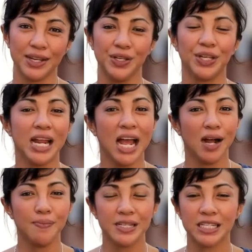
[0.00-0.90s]
You can
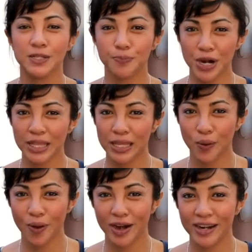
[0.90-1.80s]
help us spread the
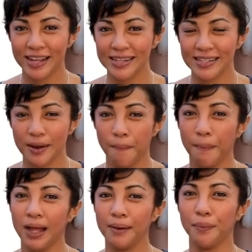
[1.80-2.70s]
awareness,
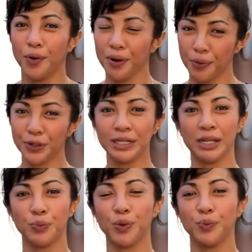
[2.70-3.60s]
but more importantly,
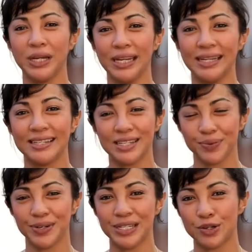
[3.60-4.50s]
what we need as a
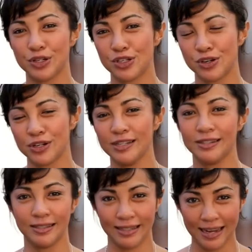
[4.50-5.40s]
researcher
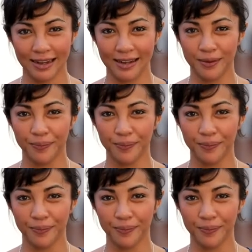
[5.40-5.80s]
is data.